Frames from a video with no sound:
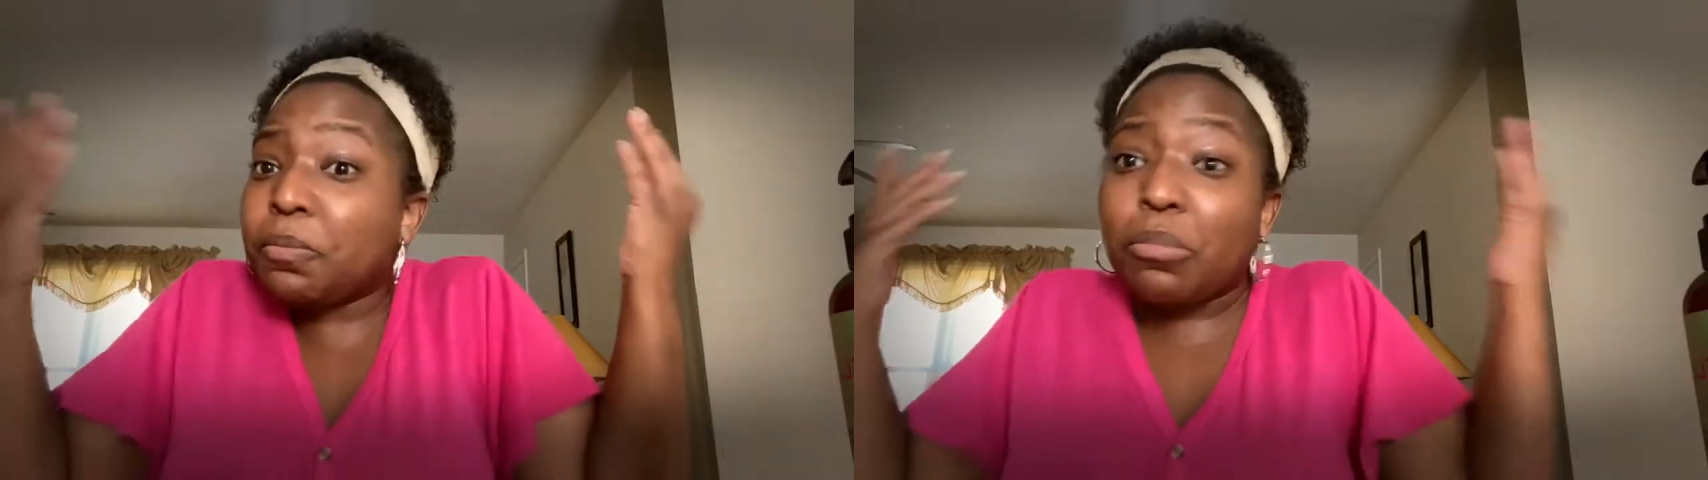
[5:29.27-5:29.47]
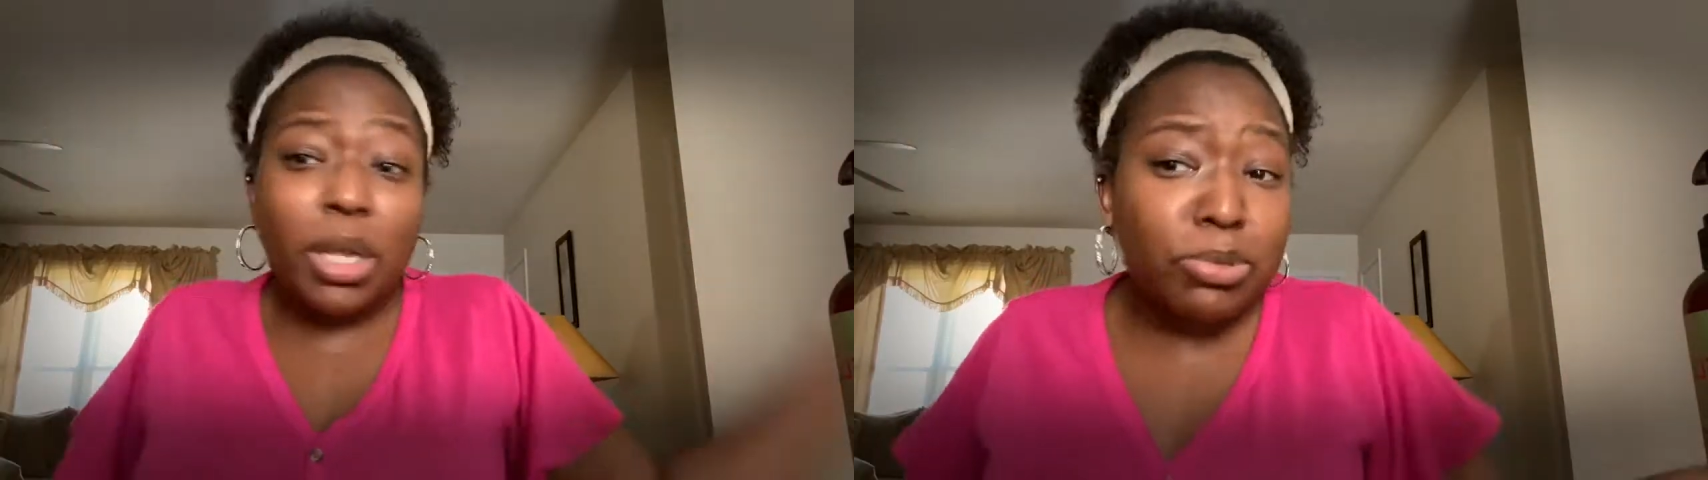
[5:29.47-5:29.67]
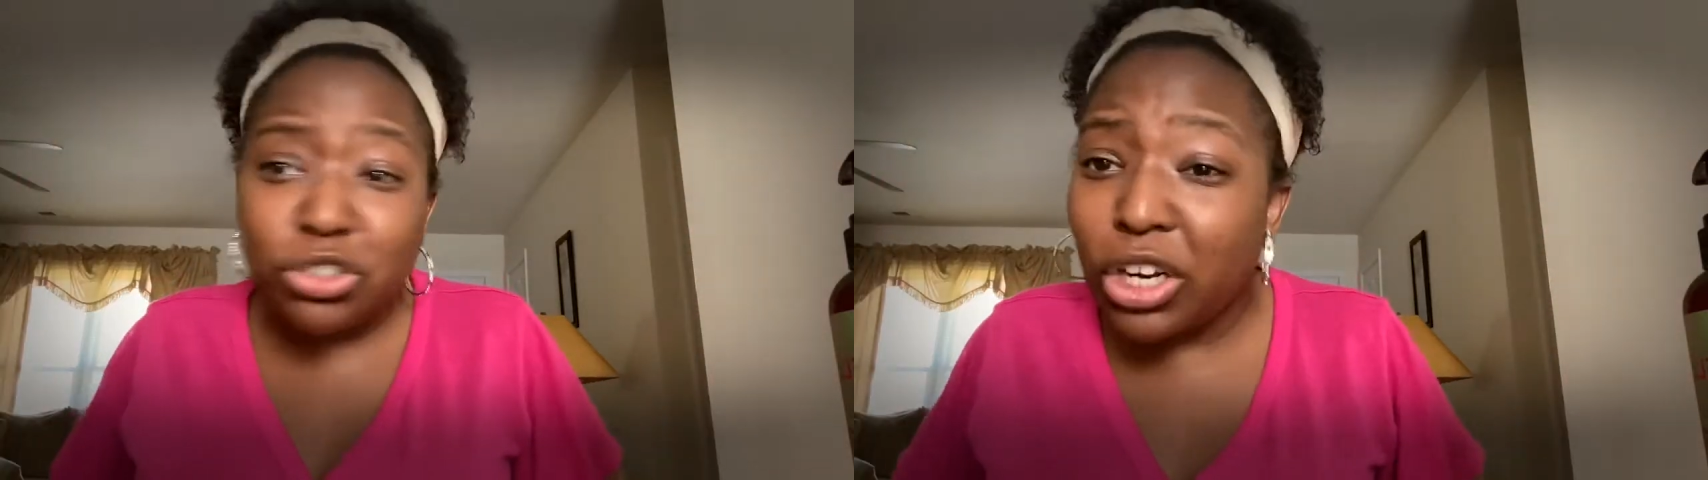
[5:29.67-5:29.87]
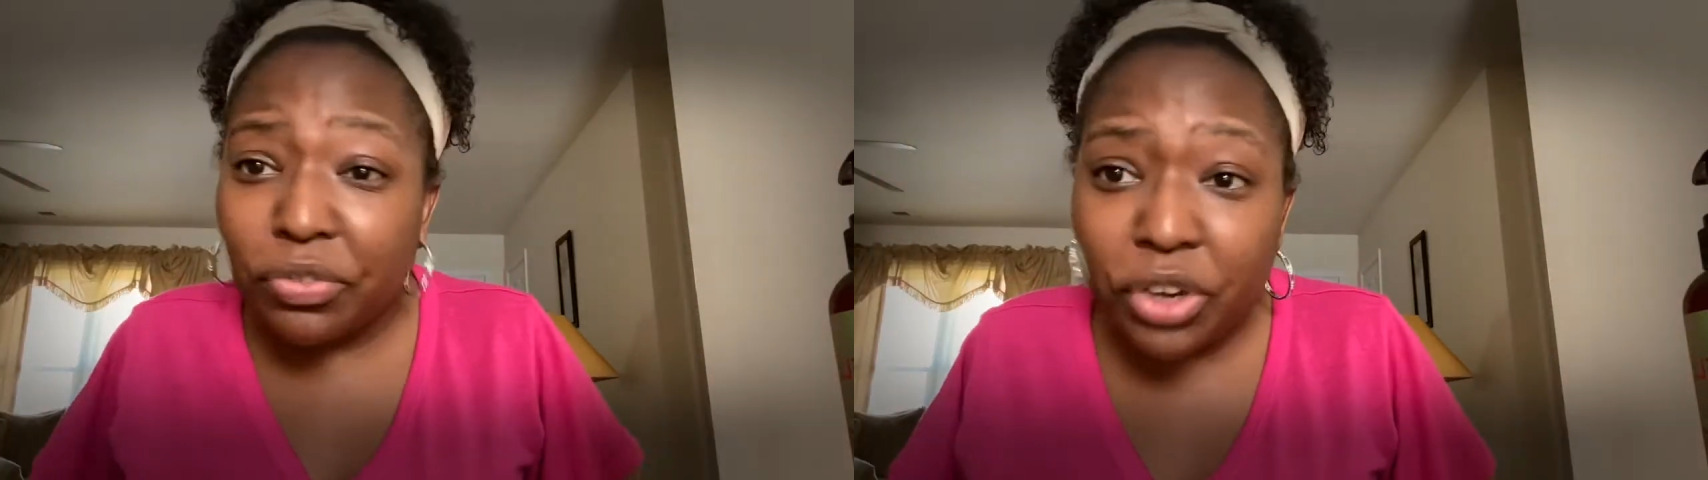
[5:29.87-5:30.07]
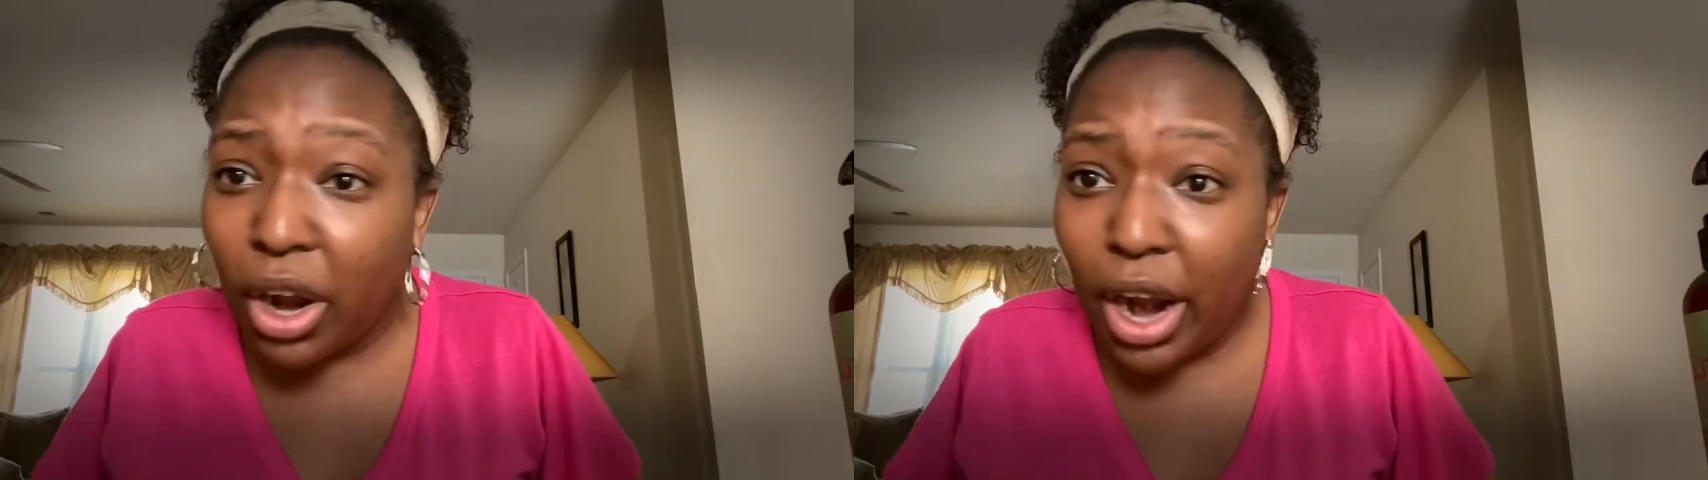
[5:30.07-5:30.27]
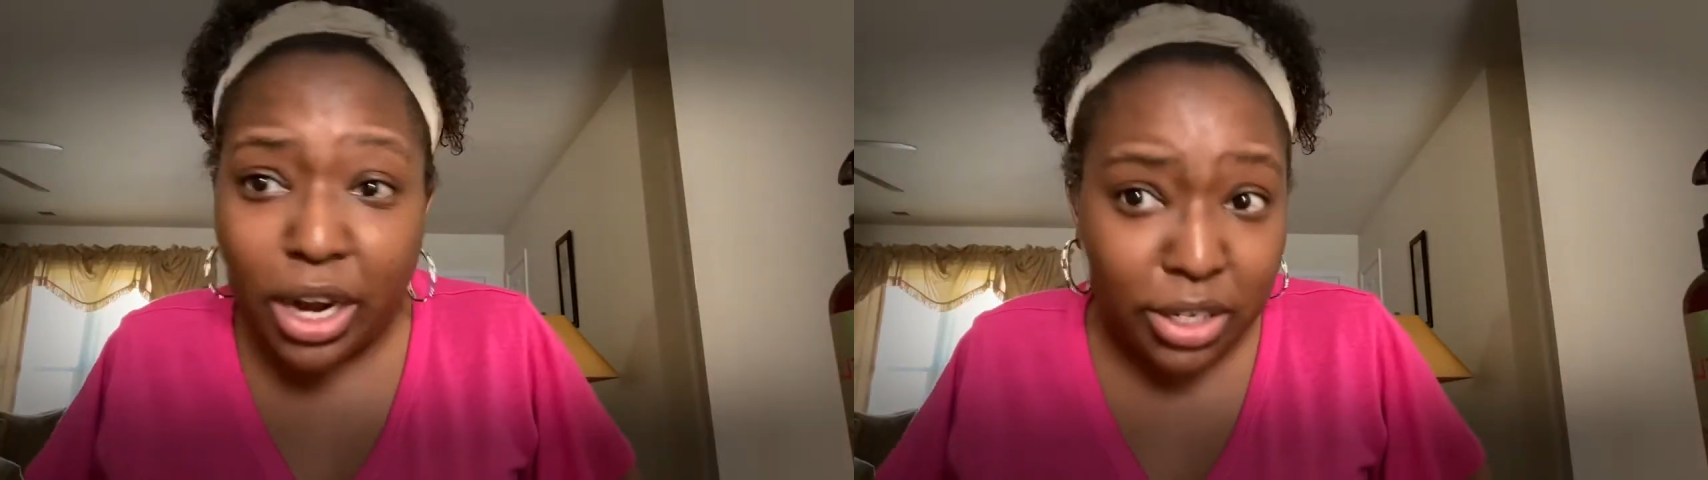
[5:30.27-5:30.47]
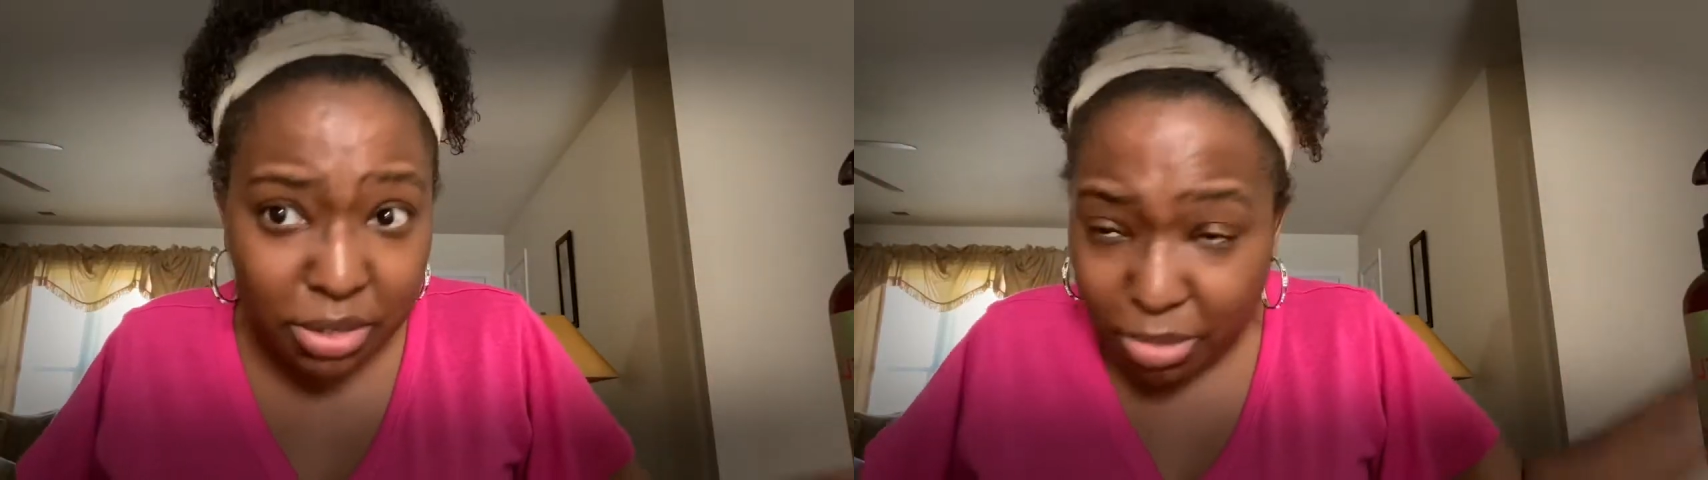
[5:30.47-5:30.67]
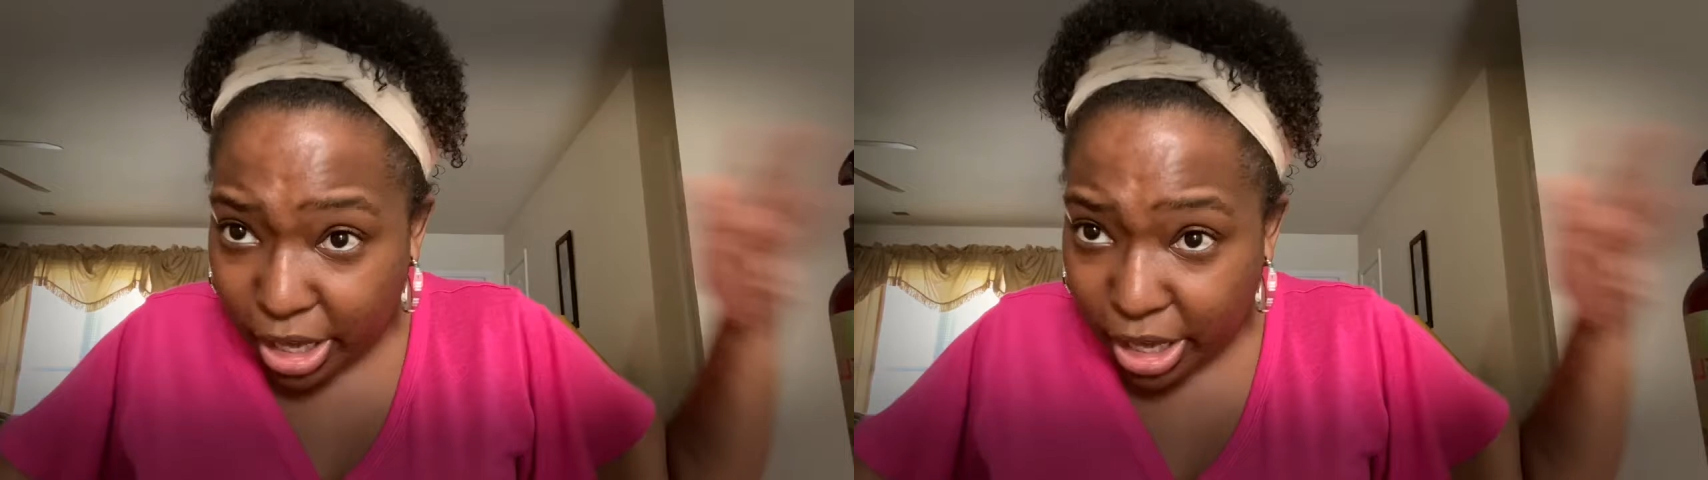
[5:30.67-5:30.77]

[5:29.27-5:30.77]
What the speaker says: I'm just trying to figure out how to get my